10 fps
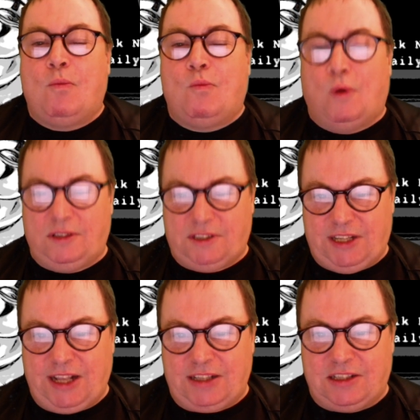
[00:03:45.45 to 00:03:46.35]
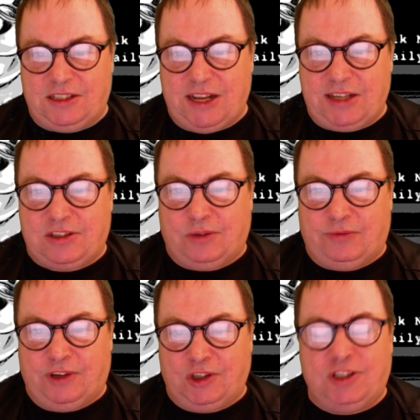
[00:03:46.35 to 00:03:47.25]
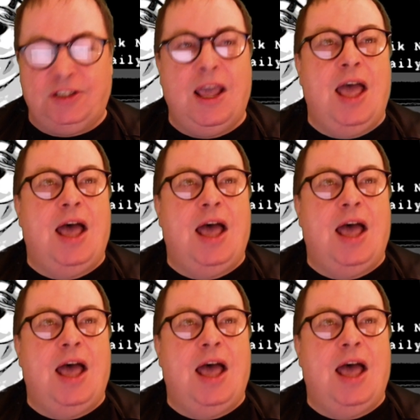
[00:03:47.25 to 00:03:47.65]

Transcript: Once you get to the desktop version,